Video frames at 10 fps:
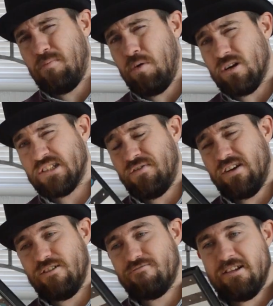box. I think
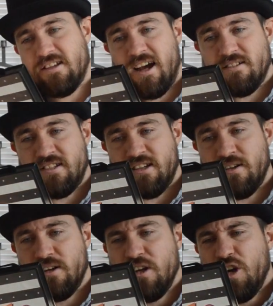I'll read that out to
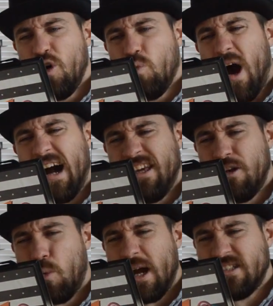you. Why are
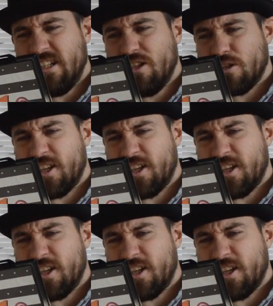you wasting your